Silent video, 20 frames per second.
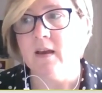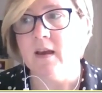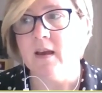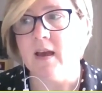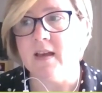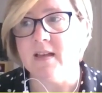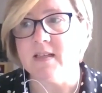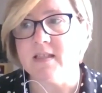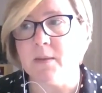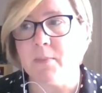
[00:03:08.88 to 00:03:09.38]

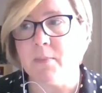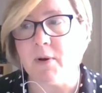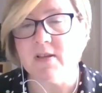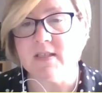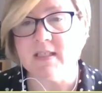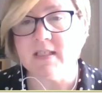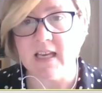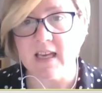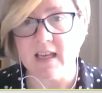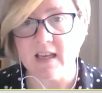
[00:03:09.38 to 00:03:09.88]
It's about
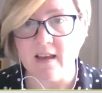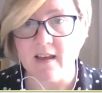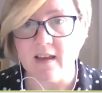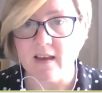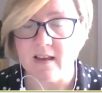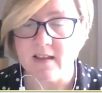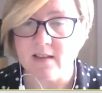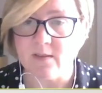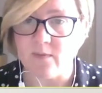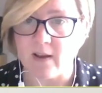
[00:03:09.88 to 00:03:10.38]
taking
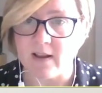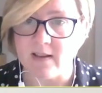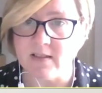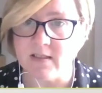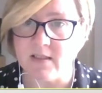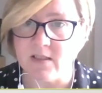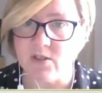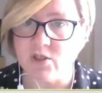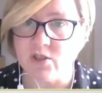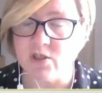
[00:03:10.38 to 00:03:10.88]

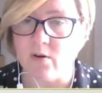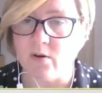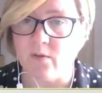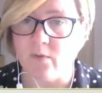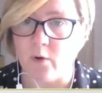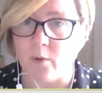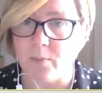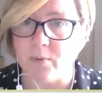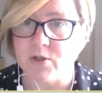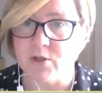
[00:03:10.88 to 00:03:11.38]
advantage of
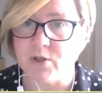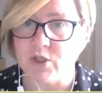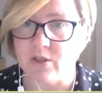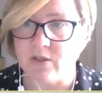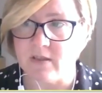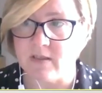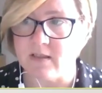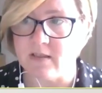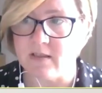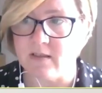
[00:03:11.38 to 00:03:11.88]

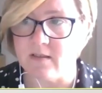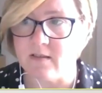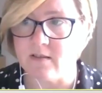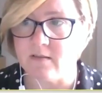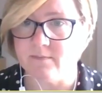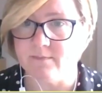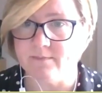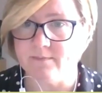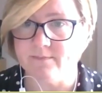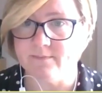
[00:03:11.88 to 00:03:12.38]
opportunities.
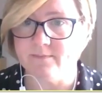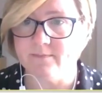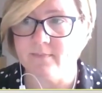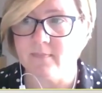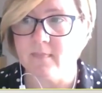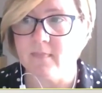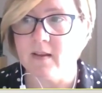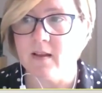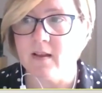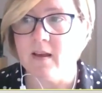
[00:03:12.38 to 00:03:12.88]

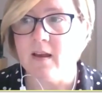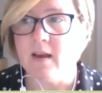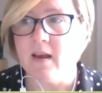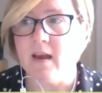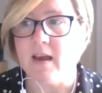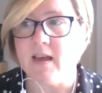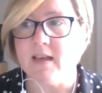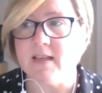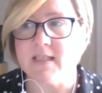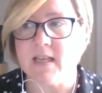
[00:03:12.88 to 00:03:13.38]

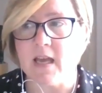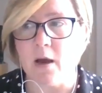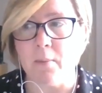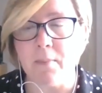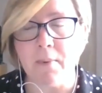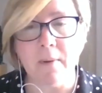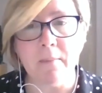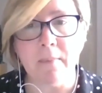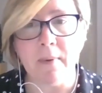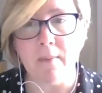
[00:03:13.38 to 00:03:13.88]
It's
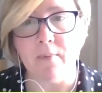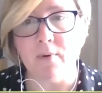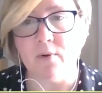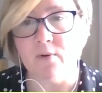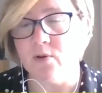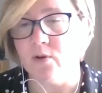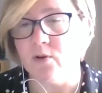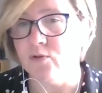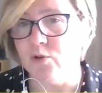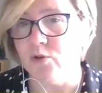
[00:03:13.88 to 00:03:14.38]
helping
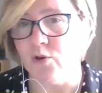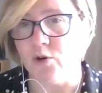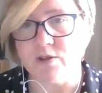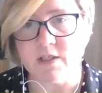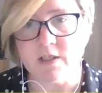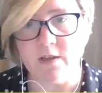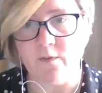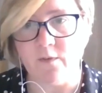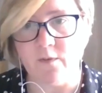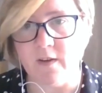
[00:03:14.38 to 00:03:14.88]
people not
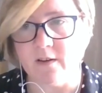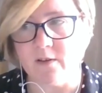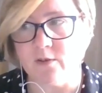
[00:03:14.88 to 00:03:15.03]
to fear